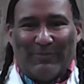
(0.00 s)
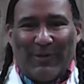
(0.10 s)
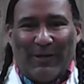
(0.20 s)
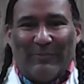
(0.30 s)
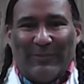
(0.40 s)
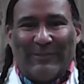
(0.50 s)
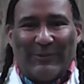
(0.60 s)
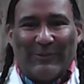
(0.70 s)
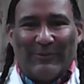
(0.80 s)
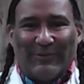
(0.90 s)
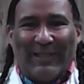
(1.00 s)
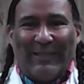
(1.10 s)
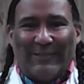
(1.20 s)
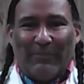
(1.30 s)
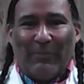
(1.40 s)
cut up these little
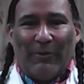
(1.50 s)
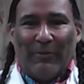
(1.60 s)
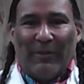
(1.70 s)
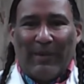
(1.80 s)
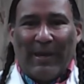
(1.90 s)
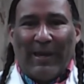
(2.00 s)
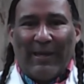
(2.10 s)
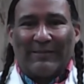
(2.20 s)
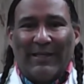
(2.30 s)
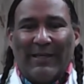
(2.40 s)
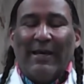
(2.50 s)
things and put them in bags.